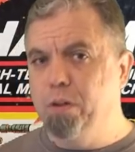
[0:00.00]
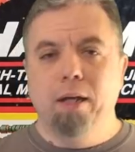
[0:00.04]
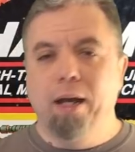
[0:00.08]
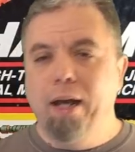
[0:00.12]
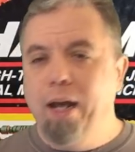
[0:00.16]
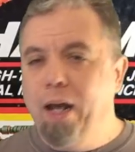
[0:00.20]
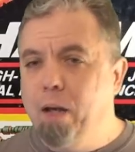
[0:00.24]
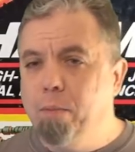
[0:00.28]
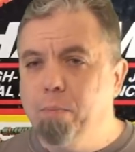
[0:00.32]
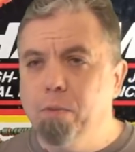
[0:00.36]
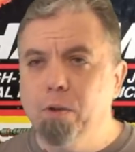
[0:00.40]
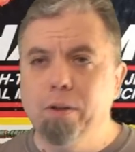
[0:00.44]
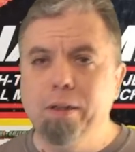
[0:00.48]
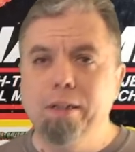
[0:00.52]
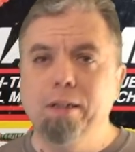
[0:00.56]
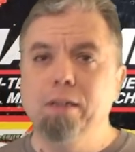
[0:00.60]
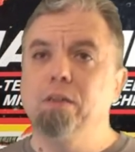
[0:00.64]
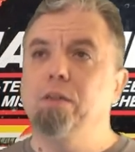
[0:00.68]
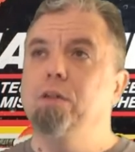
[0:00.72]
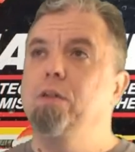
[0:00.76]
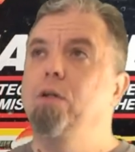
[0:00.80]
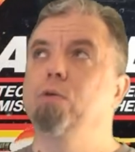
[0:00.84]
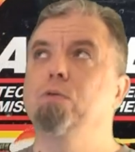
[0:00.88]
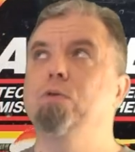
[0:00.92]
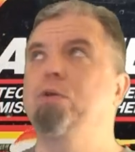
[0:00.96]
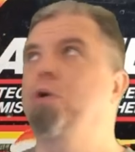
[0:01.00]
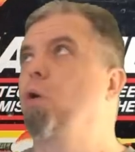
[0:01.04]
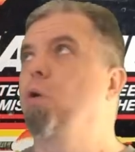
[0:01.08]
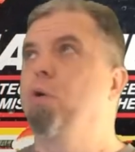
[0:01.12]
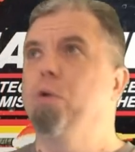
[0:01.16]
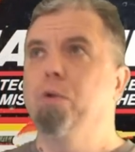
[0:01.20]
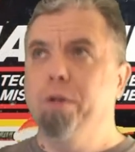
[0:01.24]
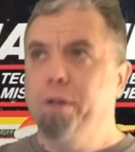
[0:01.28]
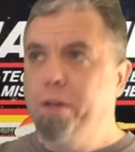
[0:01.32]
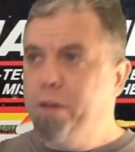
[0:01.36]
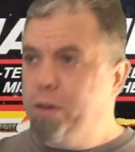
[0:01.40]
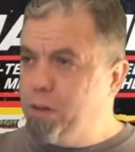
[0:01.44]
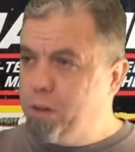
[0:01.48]
The hammer is
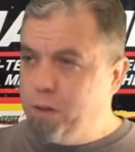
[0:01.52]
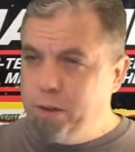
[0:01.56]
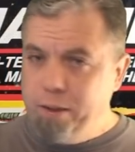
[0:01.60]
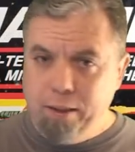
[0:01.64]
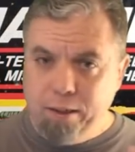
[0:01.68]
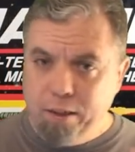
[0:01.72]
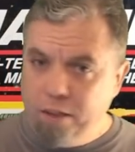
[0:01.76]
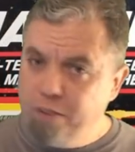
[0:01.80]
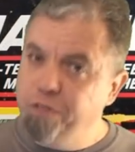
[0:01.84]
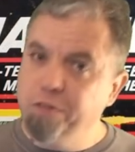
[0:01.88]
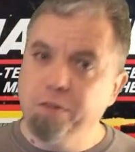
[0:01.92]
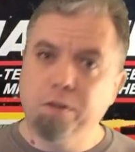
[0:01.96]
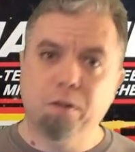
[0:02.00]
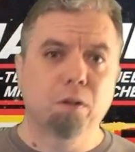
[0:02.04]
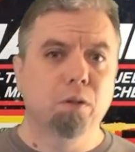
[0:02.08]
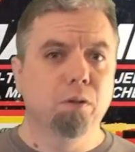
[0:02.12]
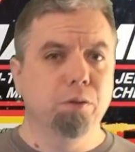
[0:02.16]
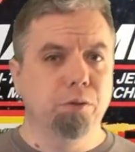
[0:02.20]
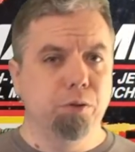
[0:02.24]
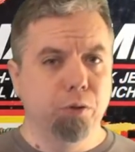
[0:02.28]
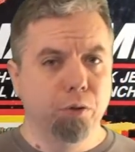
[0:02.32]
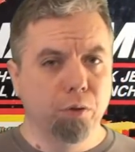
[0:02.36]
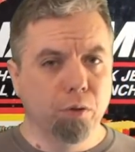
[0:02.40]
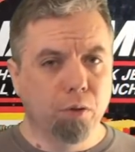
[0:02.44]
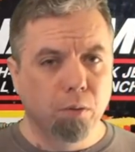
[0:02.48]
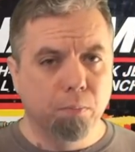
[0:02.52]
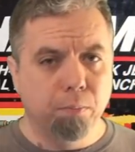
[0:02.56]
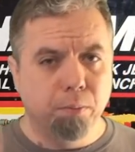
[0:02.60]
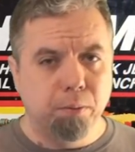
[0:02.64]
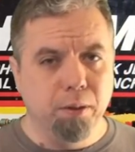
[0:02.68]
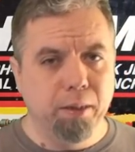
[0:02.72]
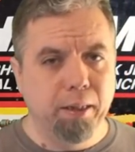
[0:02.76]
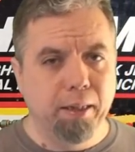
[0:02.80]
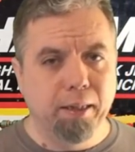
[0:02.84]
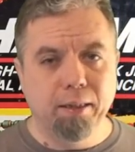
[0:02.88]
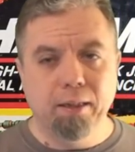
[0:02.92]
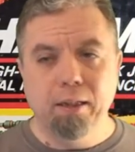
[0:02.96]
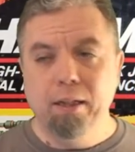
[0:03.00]
notoriously difficult to
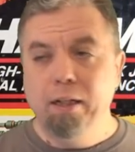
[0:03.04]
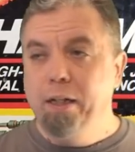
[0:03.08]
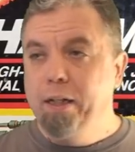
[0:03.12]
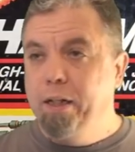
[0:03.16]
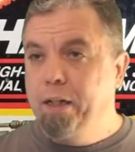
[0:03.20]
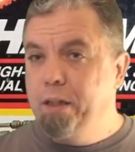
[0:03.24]
complete.